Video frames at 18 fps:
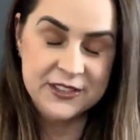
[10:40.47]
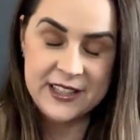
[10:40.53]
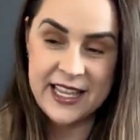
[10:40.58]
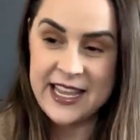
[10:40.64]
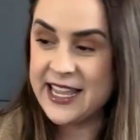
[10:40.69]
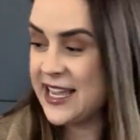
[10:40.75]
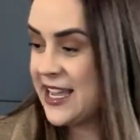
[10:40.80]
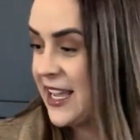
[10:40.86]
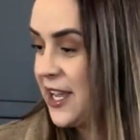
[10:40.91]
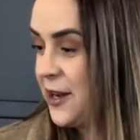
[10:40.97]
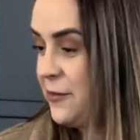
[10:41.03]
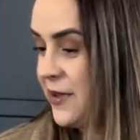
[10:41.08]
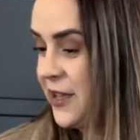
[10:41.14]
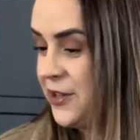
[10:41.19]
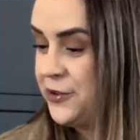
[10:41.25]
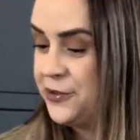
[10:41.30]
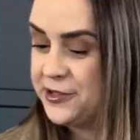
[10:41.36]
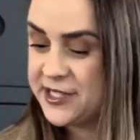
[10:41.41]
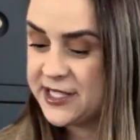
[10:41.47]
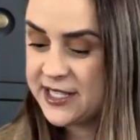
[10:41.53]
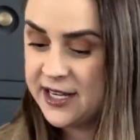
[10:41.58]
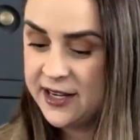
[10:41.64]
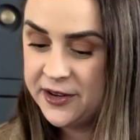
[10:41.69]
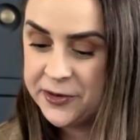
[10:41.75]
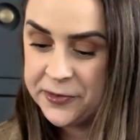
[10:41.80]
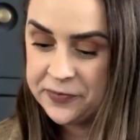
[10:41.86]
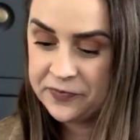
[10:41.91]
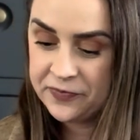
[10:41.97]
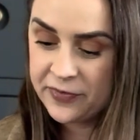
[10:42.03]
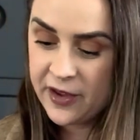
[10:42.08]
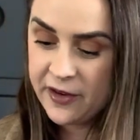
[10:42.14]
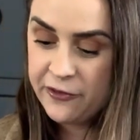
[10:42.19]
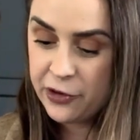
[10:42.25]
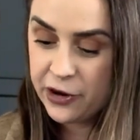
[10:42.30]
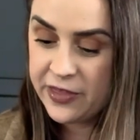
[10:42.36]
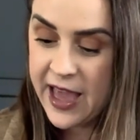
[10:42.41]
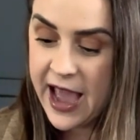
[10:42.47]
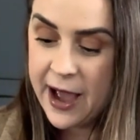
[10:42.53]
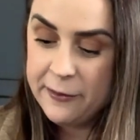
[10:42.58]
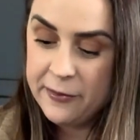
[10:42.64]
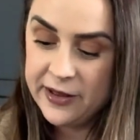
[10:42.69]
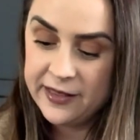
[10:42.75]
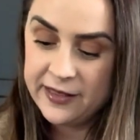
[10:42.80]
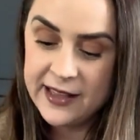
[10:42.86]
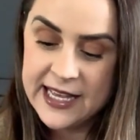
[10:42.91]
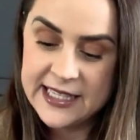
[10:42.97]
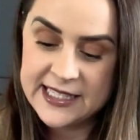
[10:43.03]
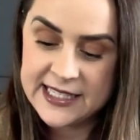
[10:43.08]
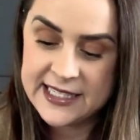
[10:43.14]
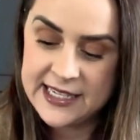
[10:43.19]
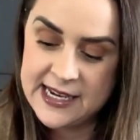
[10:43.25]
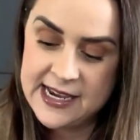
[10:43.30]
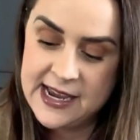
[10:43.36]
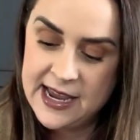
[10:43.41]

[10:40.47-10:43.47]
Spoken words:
think it could be used for that, but let's